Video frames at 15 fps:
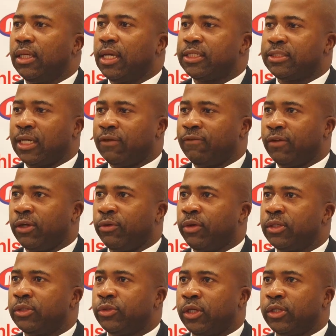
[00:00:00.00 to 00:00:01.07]
has done very
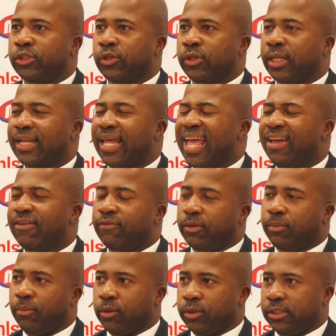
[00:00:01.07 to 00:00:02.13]
well to ensure that
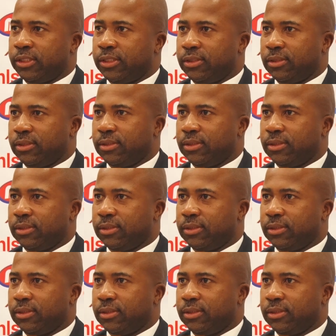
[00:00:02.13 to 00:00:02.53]
everybody,